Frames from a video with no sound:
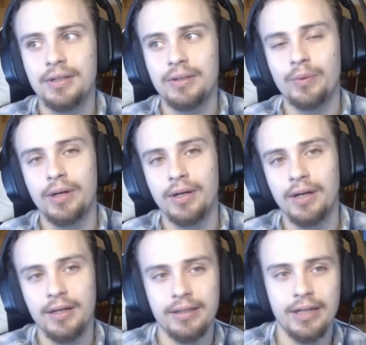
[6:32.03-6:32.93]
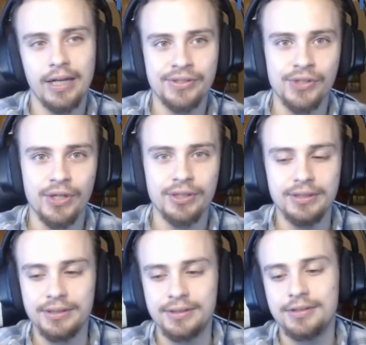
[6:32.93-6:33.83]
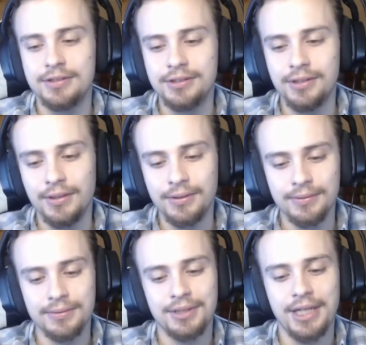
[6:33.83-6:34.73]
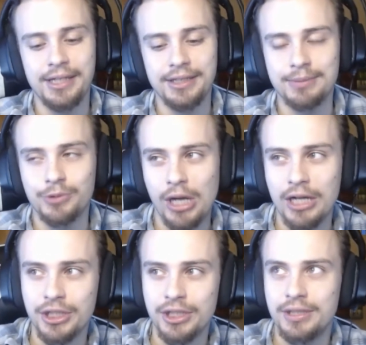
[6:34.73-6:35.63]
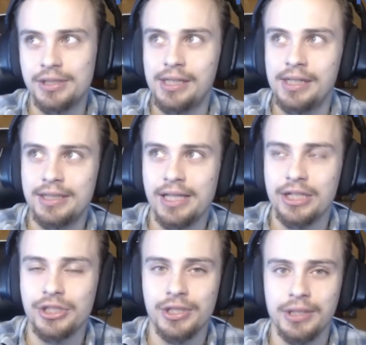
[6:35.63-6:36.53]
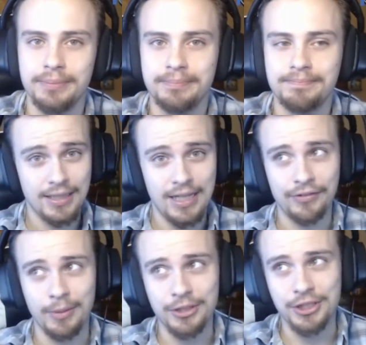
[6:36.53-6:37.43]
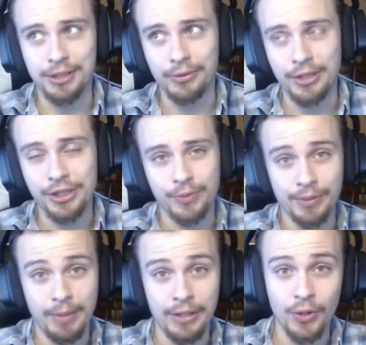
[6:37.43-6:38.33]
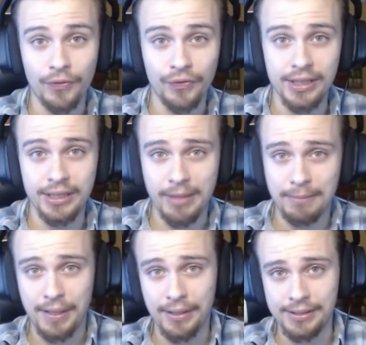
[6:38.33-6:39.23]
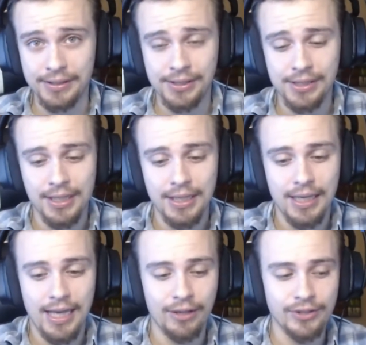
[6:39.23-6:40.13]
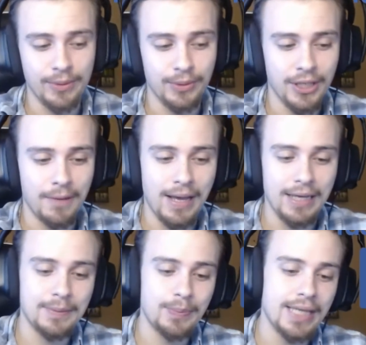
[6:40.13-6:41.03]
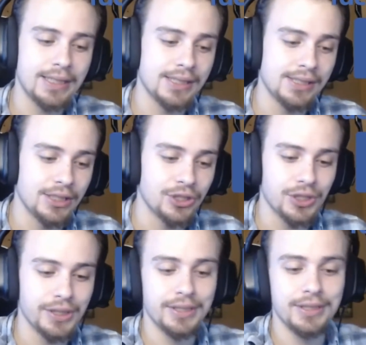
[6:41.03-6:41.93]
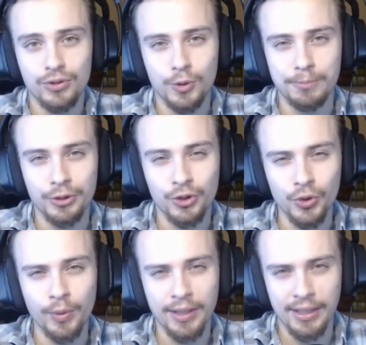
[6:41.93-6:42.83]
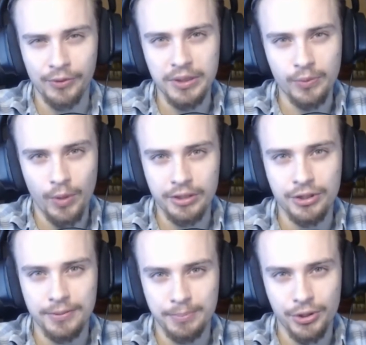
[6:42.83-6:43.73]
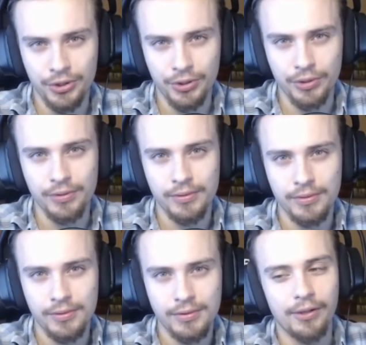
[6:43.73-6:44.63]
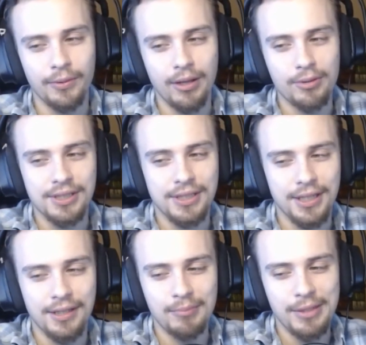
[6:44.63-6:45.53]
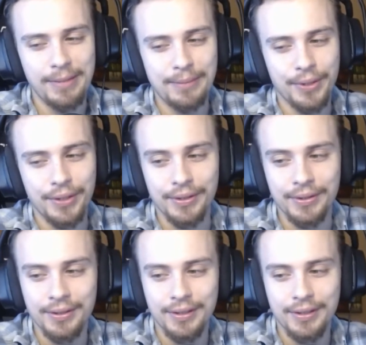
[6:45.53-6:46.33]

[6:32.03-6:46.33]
where I started, you know, gaining some traction and catching up, after much deliberation with my girlfriend and my parents, I was able to come back and make the decision to pursue what I really wanted to pursue. When I was a kid, me and my brother,